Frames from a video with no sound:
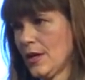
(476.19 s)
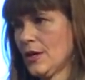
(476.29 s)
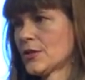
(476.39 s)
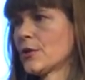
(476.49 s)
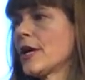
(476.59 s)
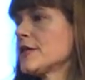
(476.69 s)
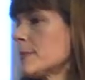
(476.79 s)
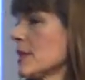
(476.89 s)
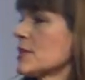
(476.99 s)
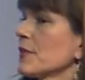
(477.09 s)
So health
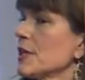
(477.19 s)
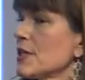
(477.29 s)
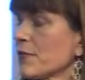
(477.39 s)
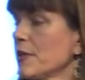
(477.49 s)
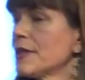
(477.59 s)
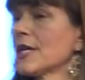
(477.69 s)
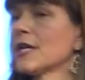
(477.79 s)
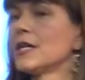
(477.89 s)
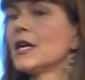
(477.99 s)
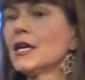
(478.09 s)
span is very different
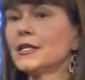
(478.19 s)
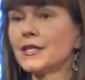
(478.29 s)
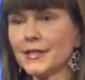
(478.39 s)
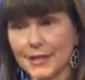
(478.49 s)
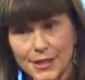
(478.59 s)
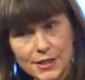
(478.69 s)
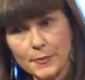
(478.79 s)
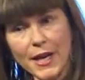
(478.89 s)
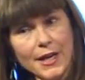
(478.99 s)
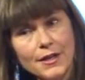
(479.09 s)
than disease
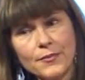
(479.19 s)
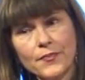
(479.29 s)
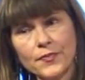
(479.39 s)
span.